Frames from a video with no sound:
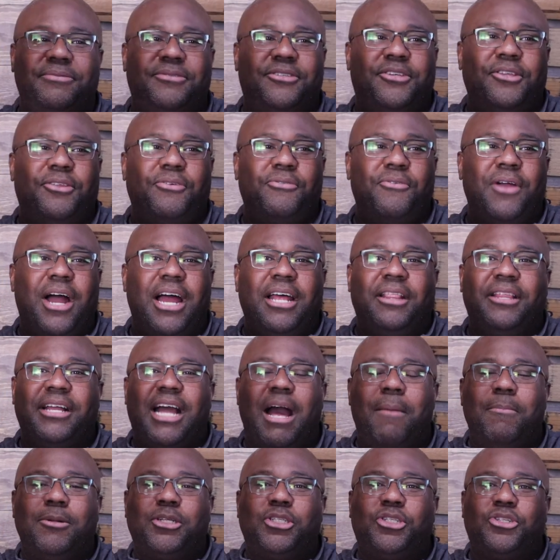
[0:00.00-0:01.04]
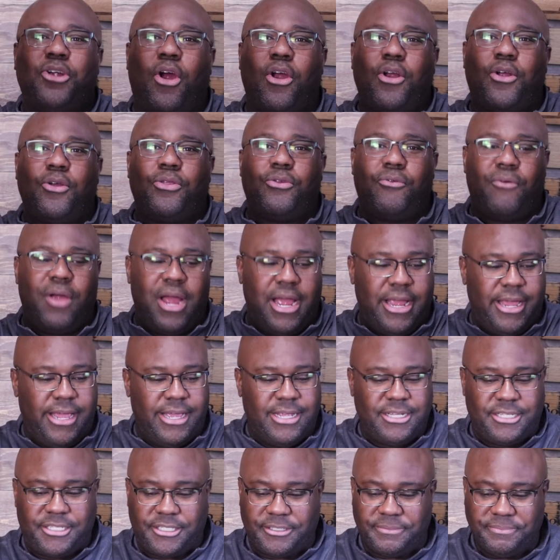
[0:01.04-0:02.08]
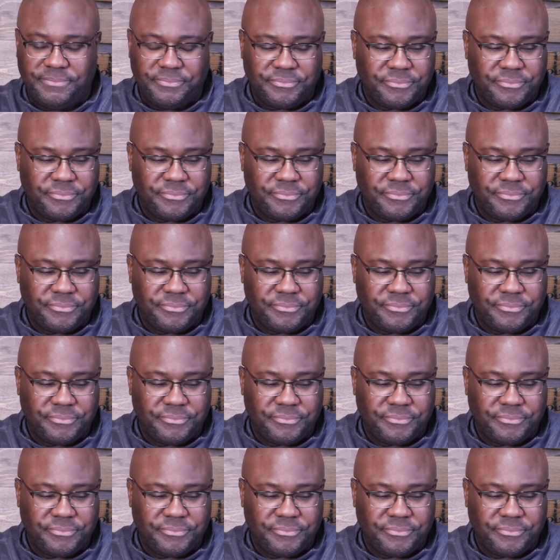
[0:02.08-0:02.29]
to the rye. Look how much darker the rye is.